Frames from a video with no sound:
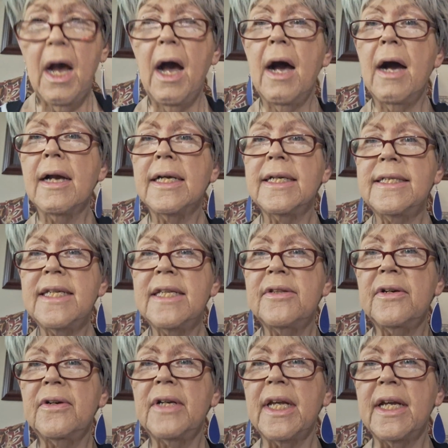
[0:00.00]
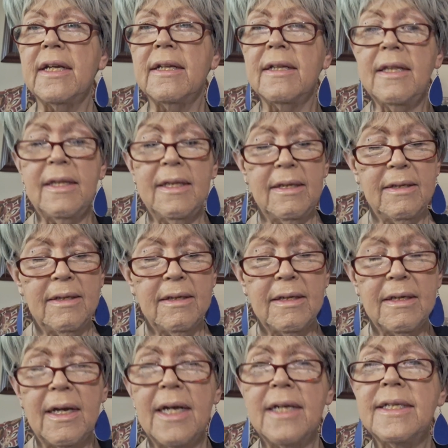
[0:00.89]
August 30th
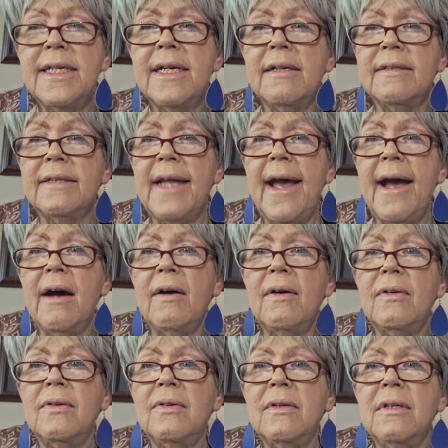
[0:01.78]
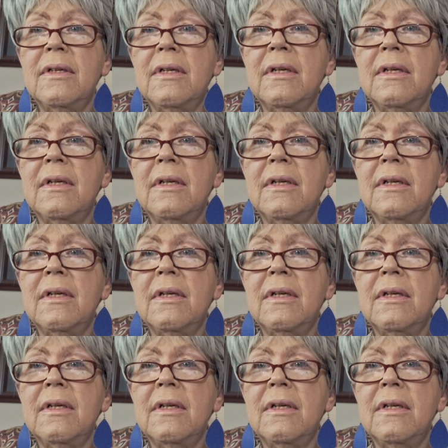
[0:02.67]
until now